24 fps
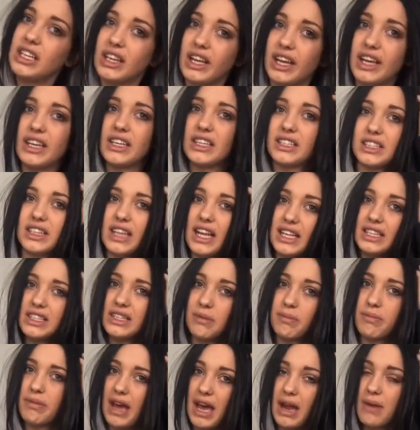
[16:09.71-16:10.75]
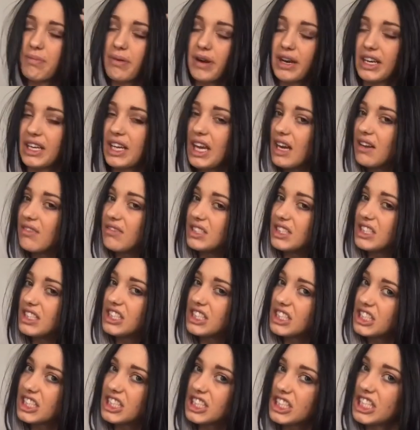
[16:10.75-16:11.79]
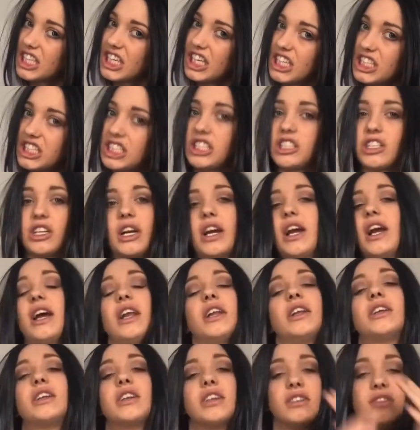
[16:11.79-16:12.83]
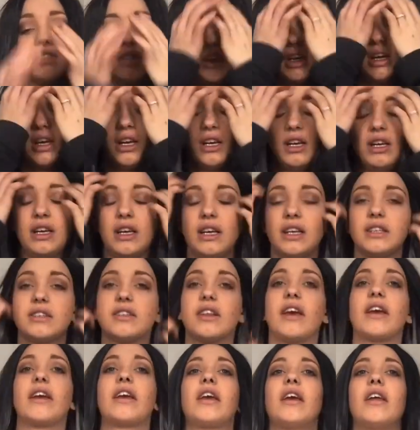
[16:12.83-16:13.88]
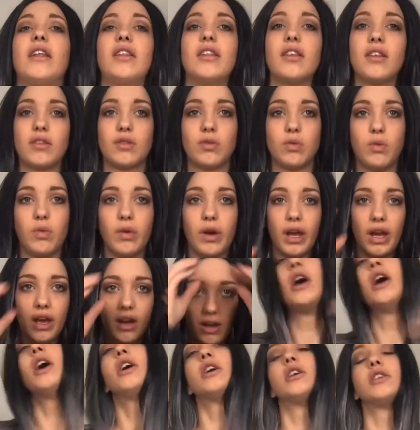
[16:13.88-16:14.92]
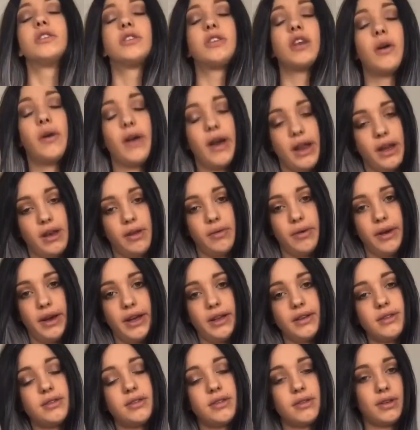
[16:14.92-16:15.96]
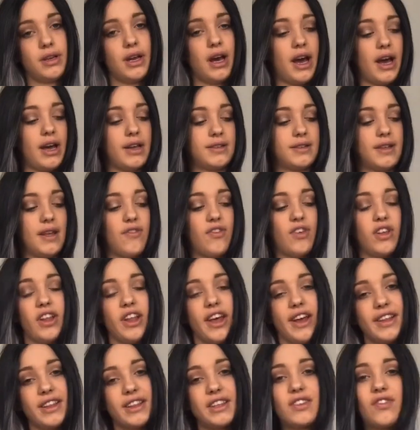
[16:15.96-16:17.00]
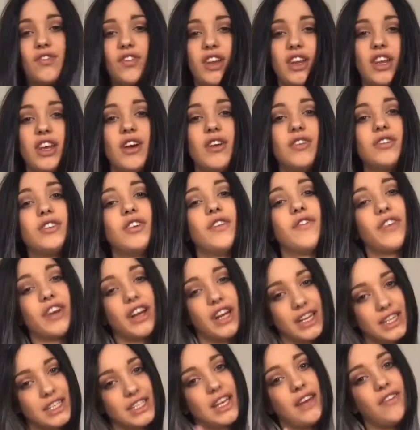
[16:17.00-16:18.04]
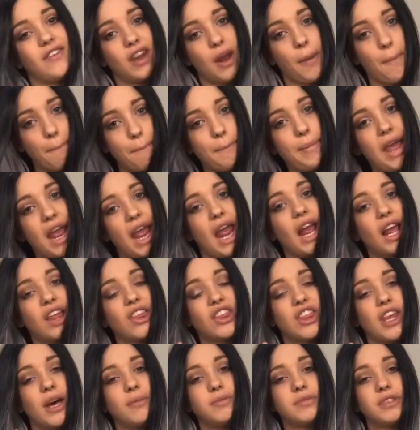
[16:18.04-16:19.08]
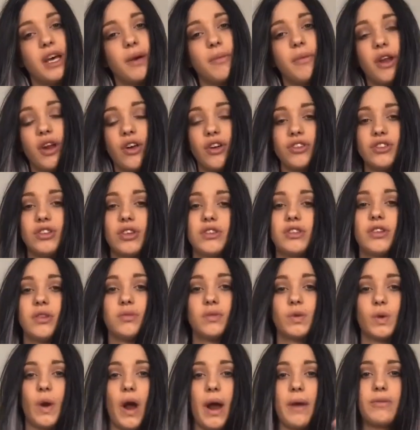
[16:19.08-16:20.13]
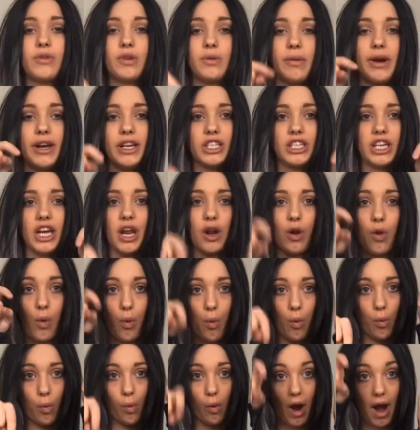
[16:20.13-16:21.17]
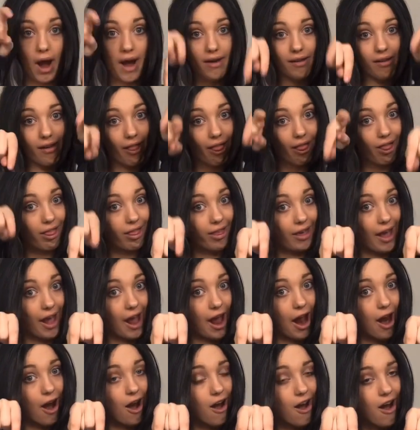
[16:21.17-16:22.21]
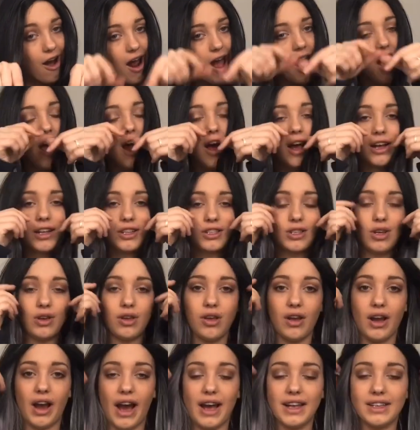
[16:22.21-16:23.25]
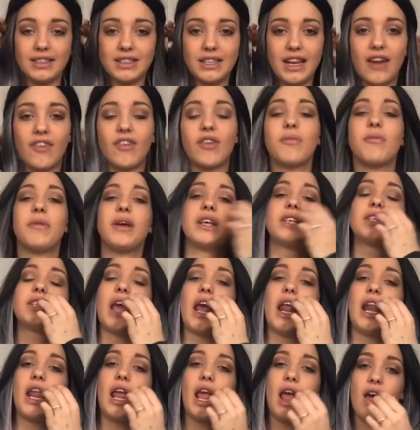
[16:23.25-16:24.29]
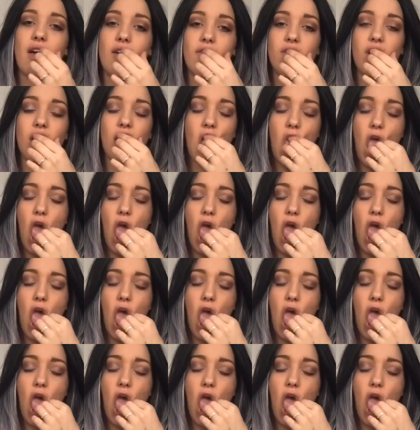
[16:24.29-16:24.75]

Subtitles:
Like, that's the bad part. You can't really scratch your head because it's like in this wig. So anyways, guys, if you like this video, don't forget to give it a big thumbs up and also subscribe to my channel right there so you guys never miss any of...